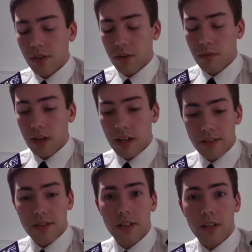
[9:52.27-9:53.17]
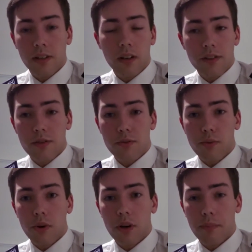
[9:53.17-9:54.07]
So, as I say, like,
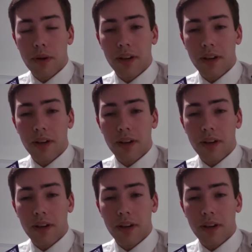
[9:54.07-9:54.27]
subscribe,